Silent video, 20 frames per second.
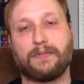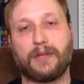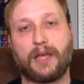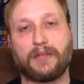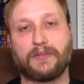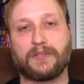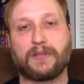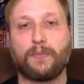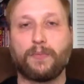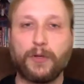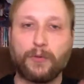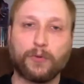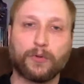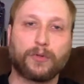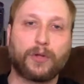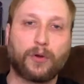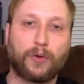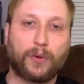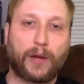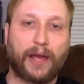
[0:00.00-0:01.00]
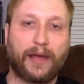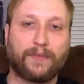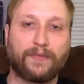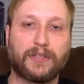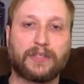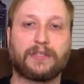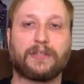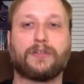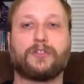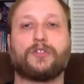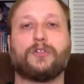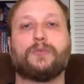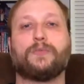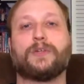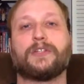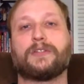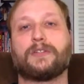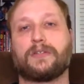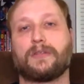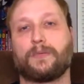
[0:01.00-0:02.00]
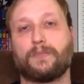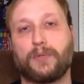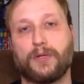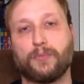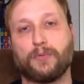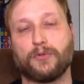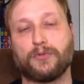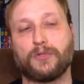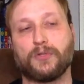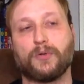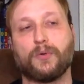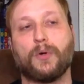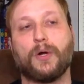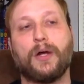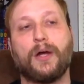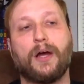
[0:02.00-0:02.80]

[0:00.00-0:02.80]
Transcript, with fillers: and some people don't have this issue but some people do